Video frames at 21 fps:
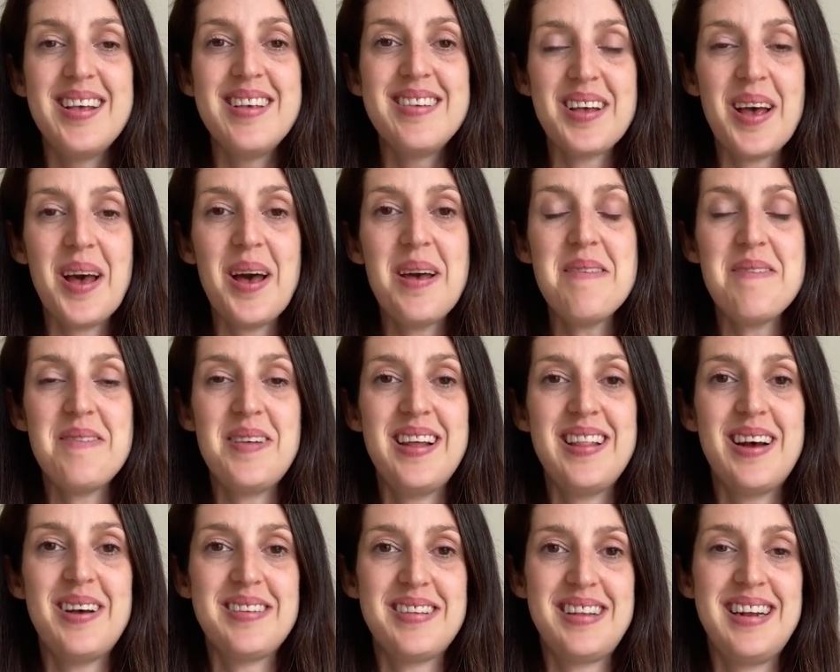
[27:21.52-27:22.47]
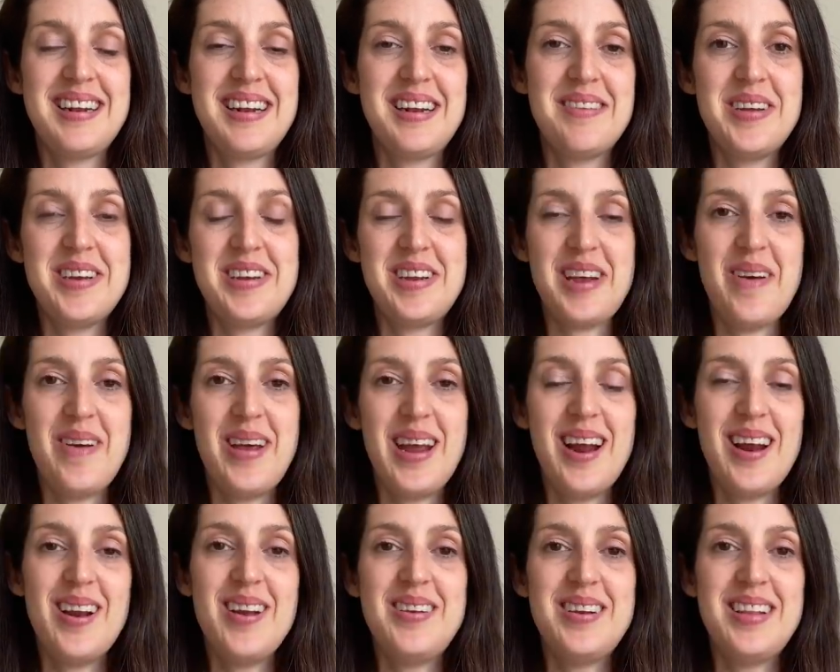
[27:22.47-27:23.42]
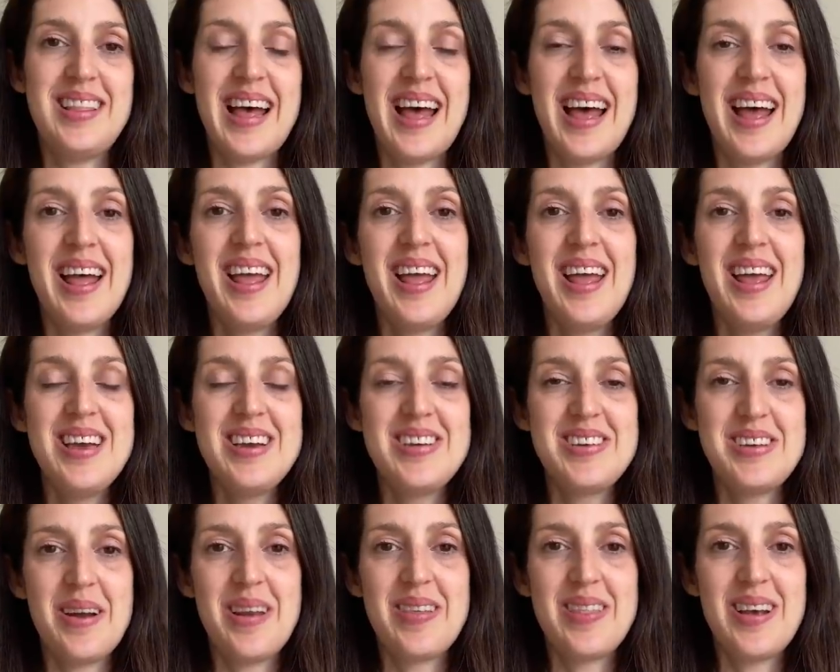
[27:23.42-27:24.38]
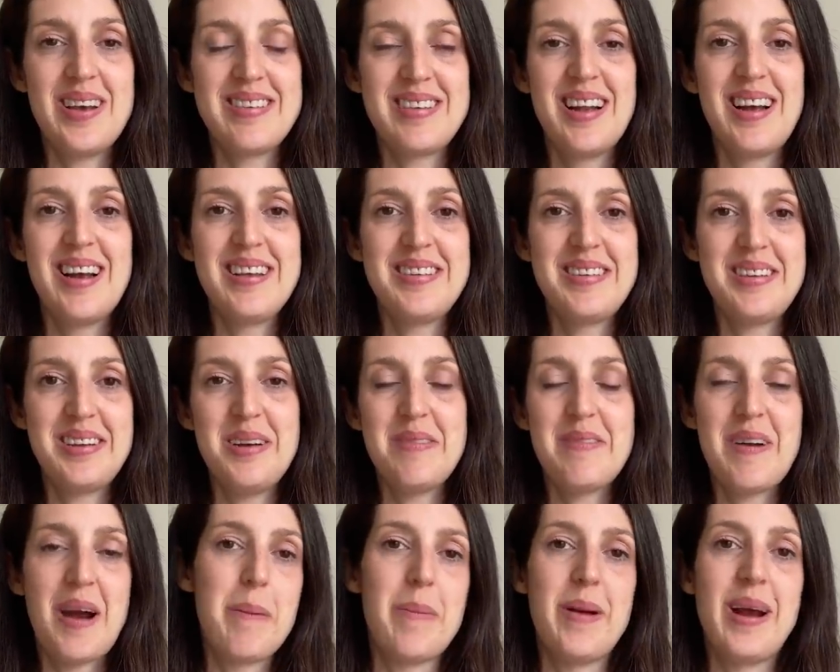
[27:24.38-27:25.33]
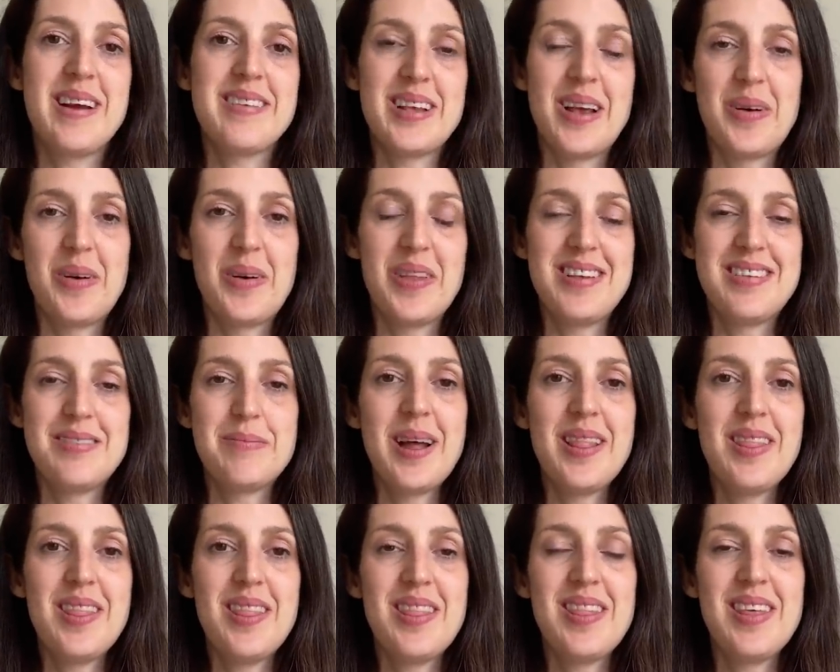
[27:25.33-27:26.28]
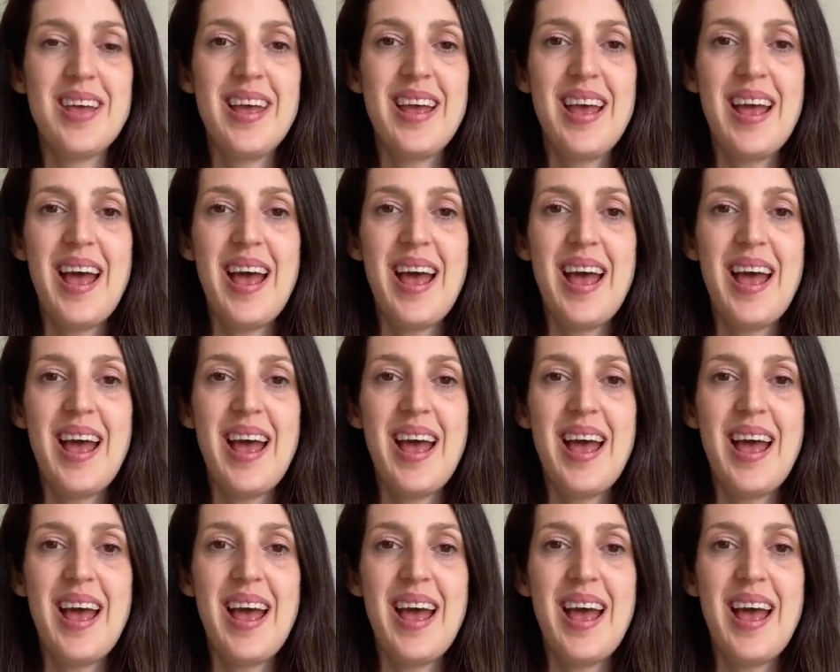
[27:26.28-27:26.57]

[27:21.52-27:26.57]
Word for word: So hopefully there was a little video included there showing those last two fabrics I got this month.